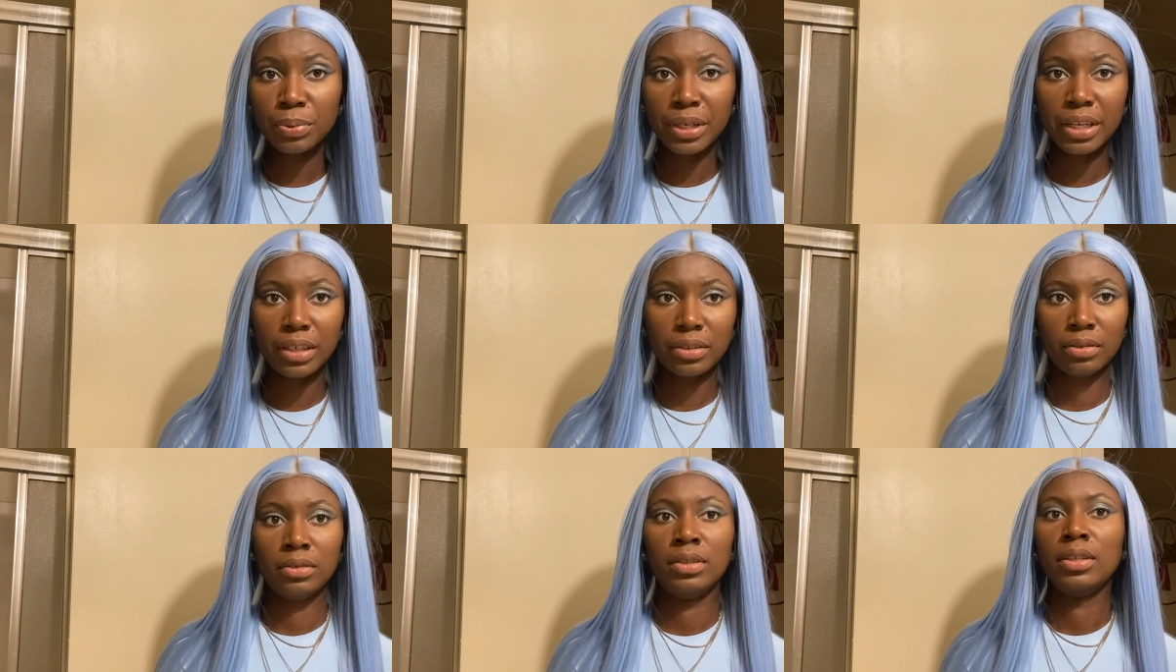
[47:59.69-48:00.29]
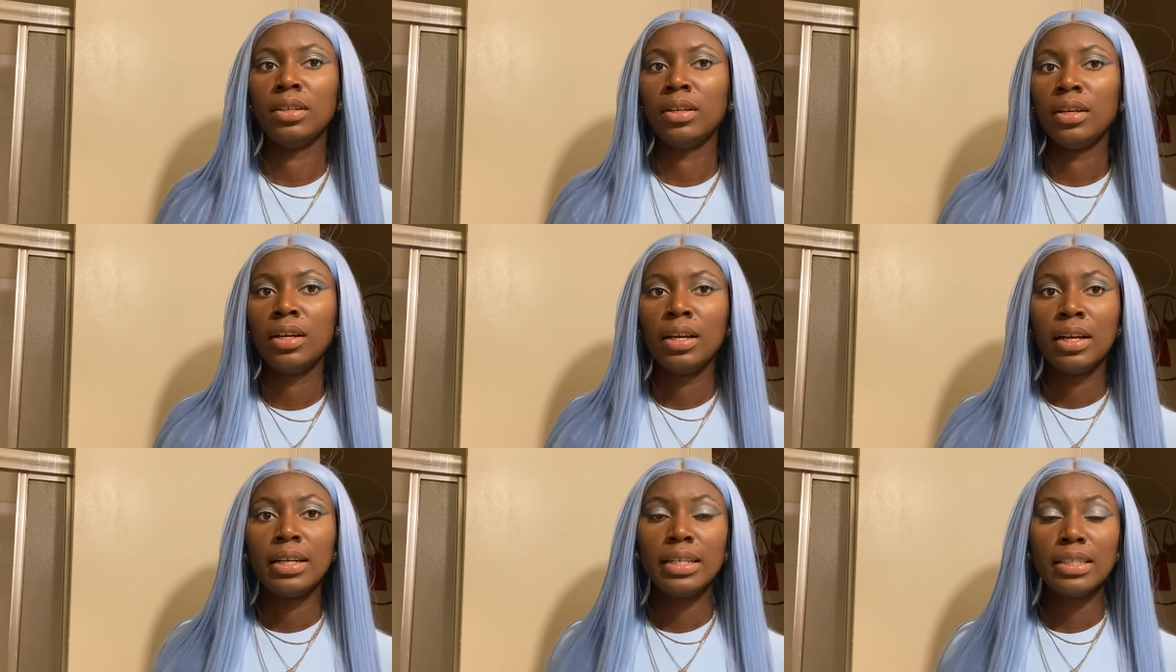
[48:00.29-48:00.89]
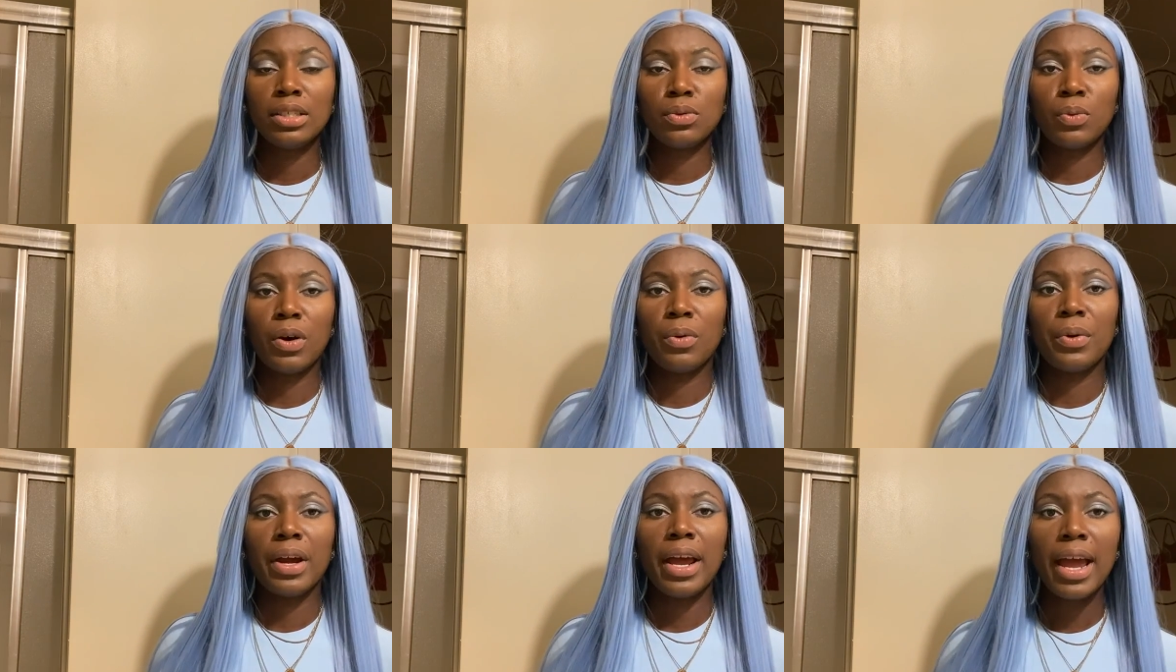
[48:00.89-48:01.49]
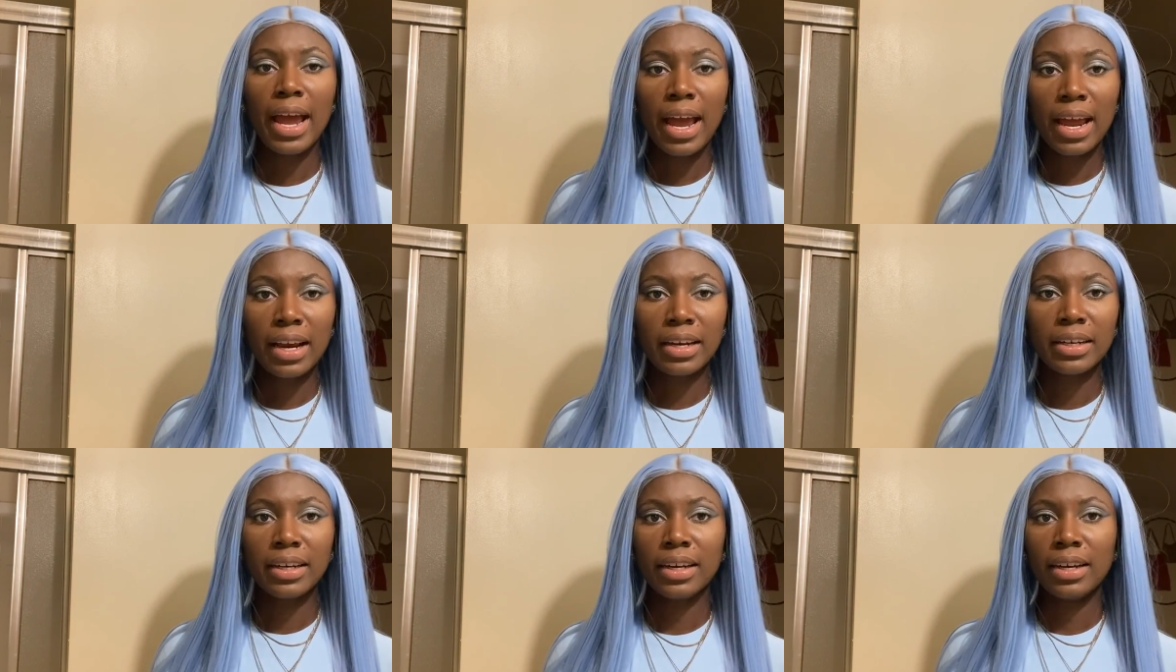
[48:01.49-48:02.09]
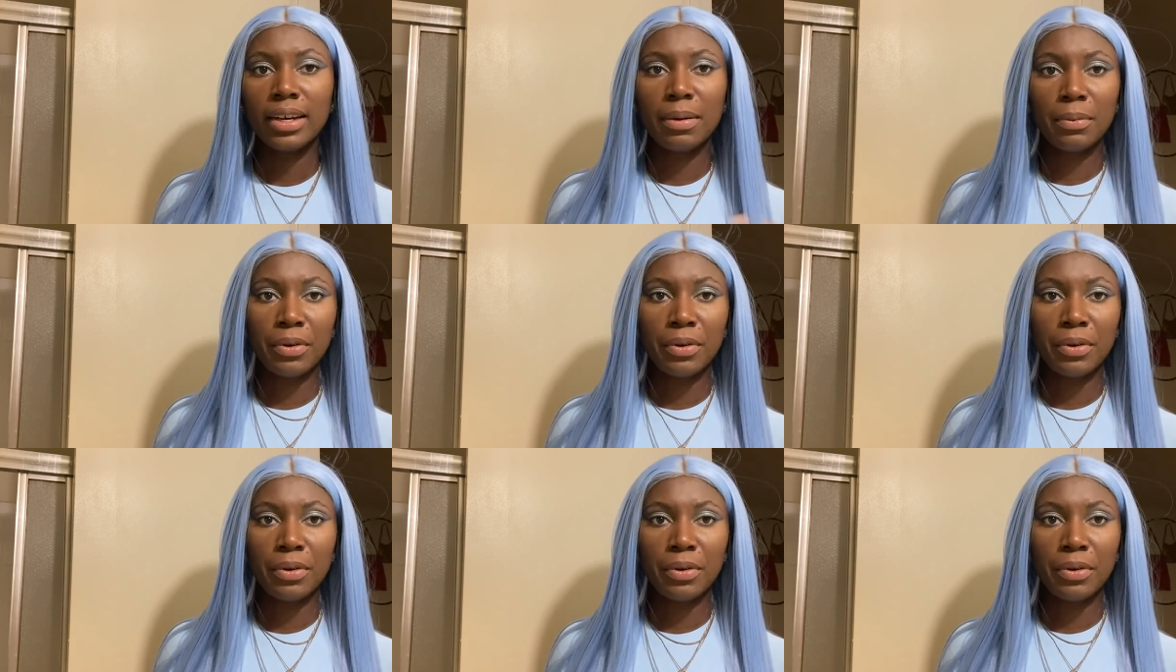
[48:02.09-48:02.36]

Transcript: But this is where we're at. And I'm